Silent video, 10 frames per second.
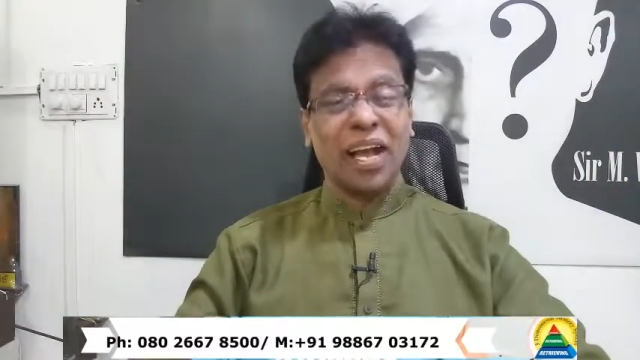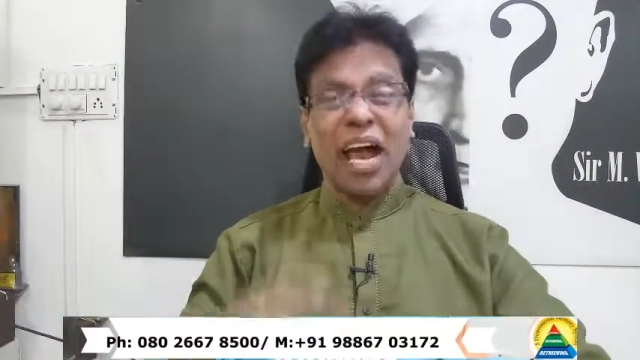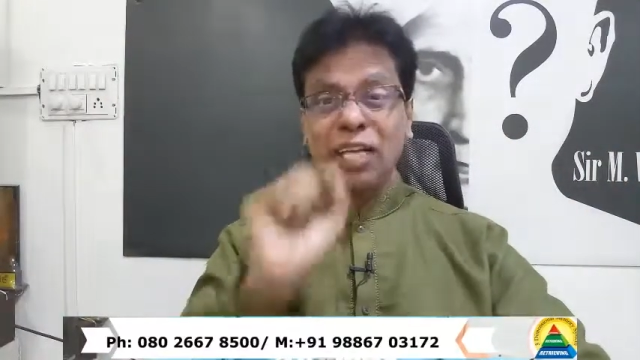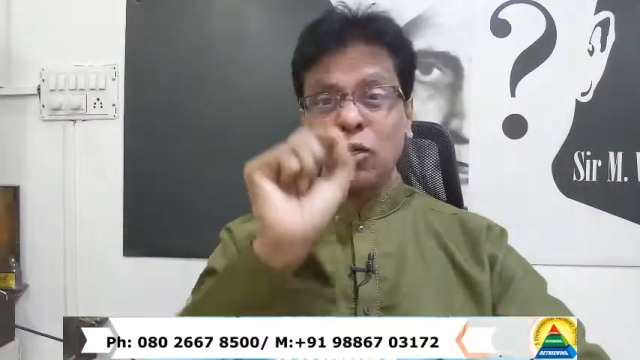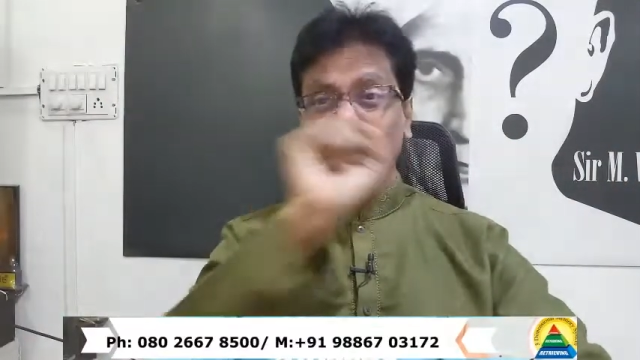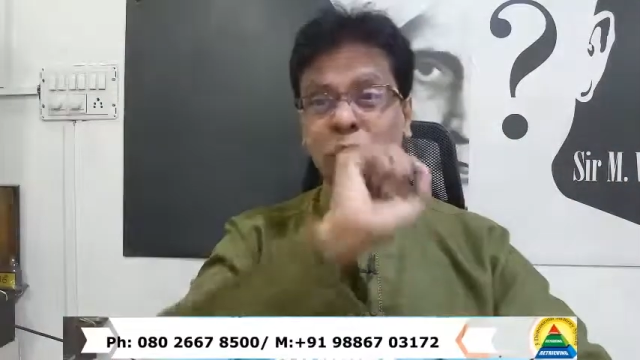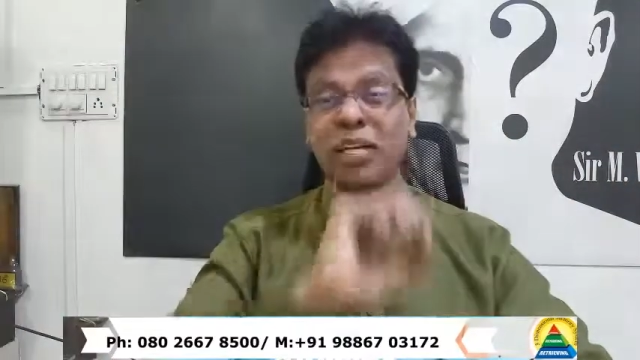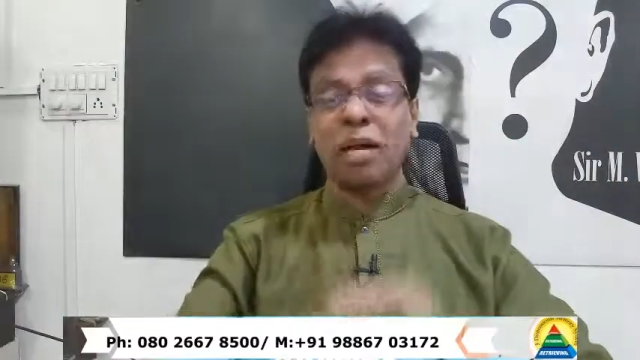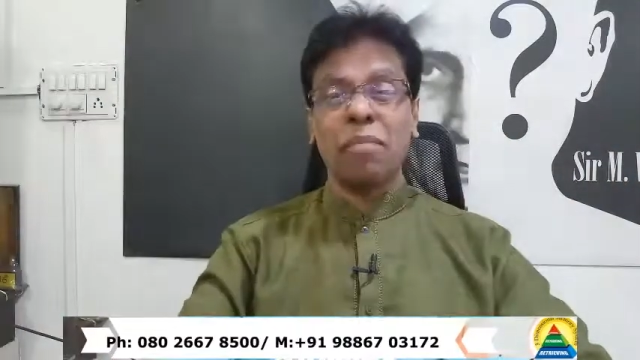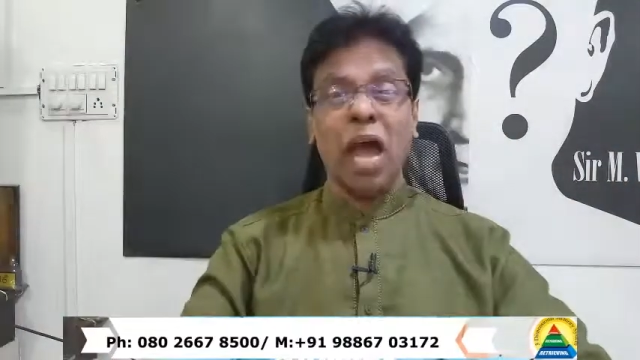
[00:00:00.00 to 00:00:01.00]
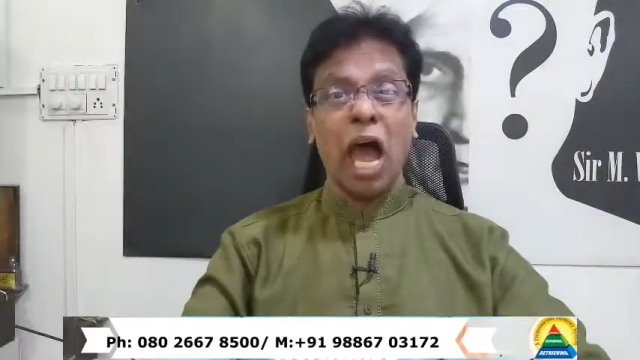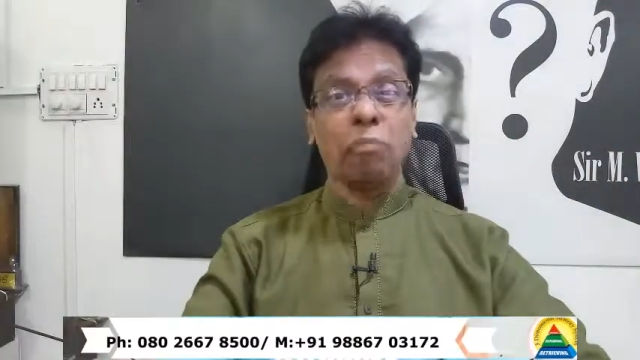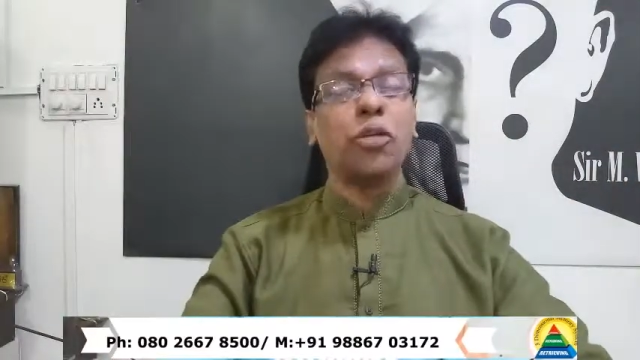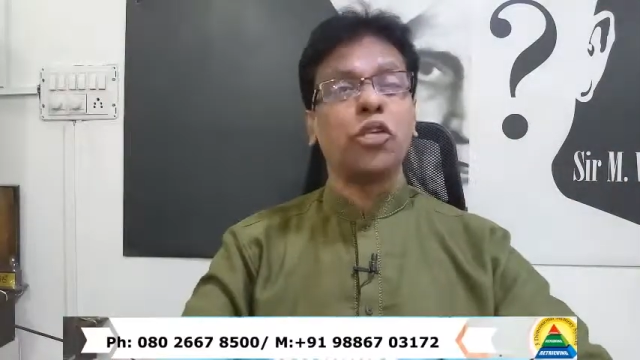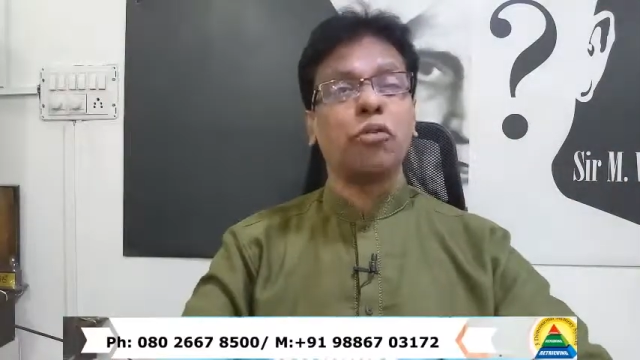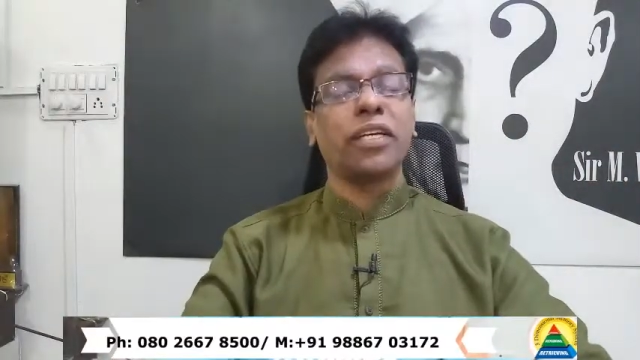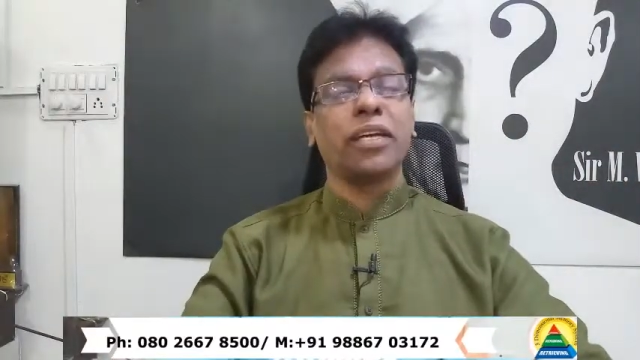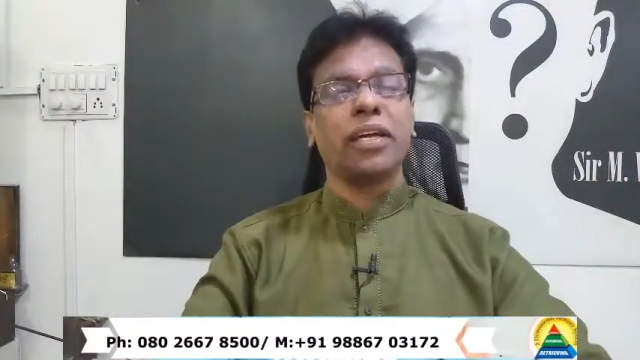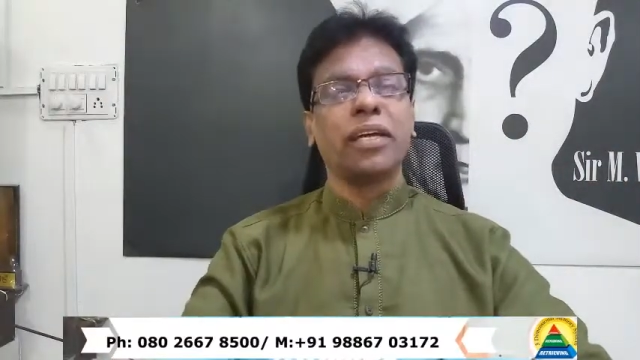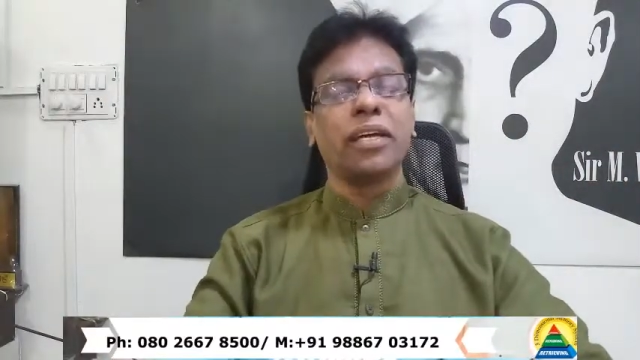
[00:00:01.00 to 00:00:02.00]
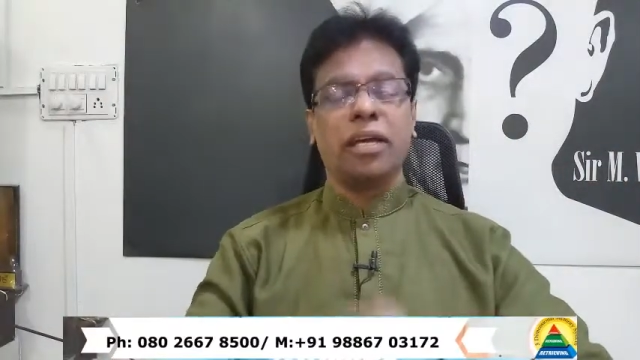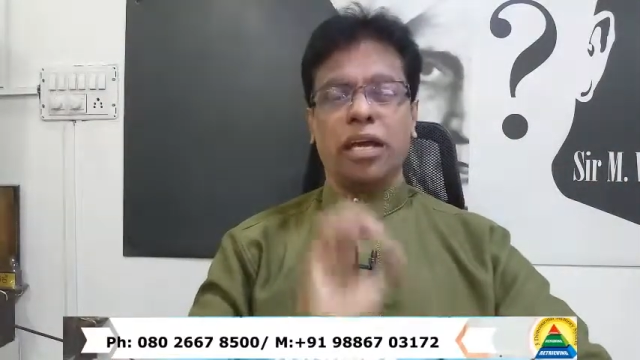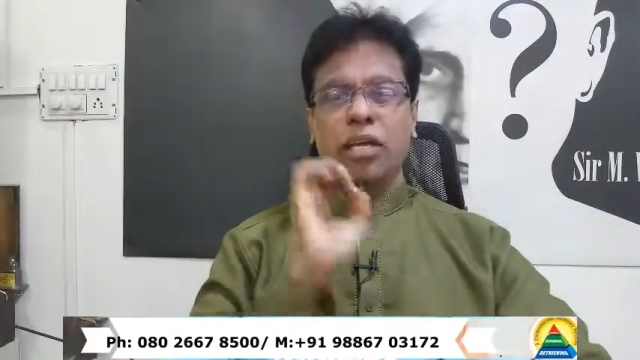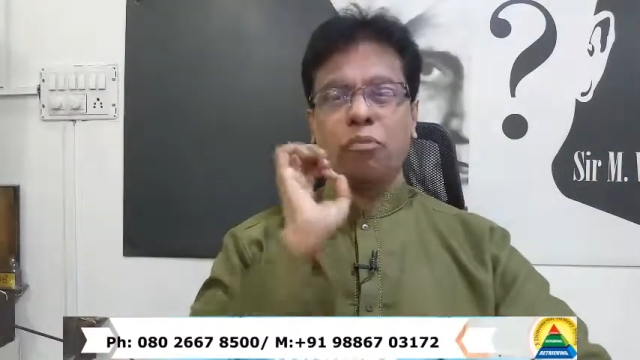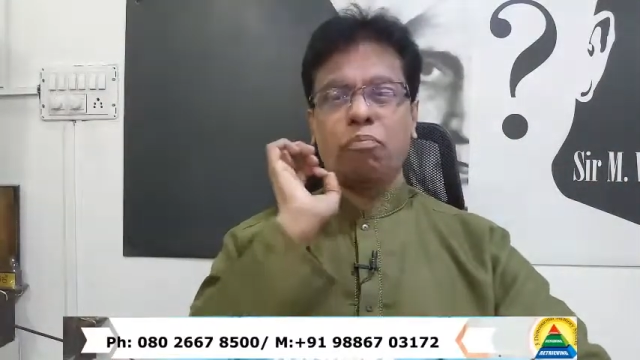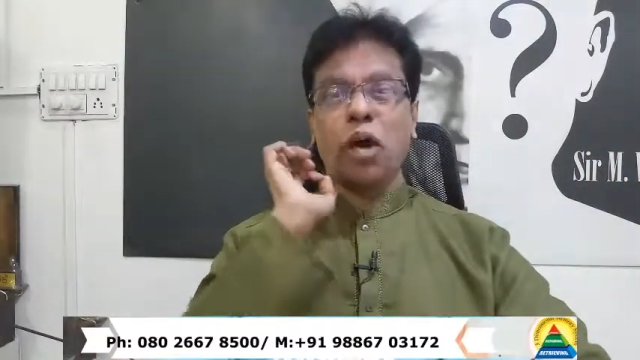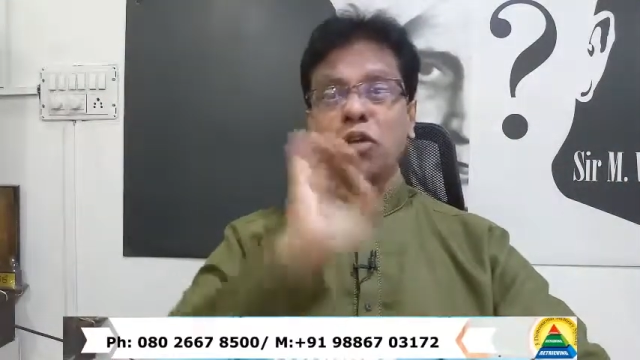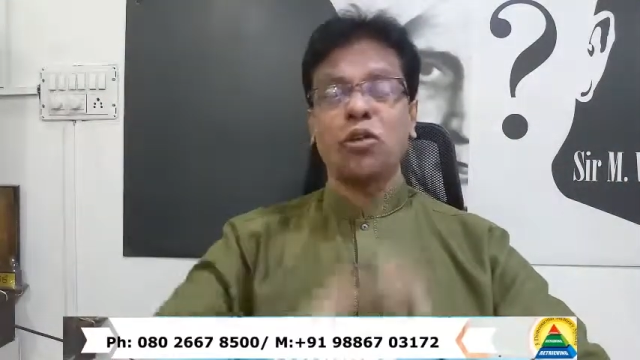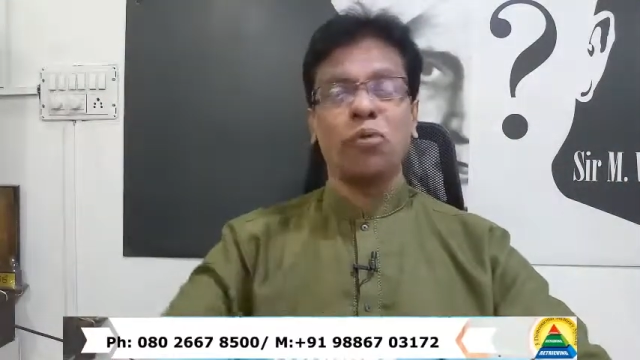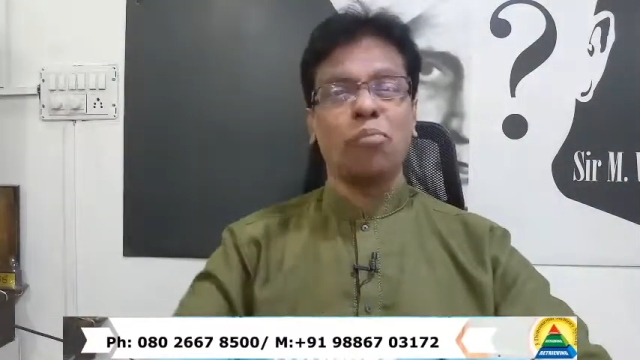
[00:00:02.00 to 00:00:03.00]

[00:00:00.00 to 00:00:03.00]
and you'll become habituated in a positive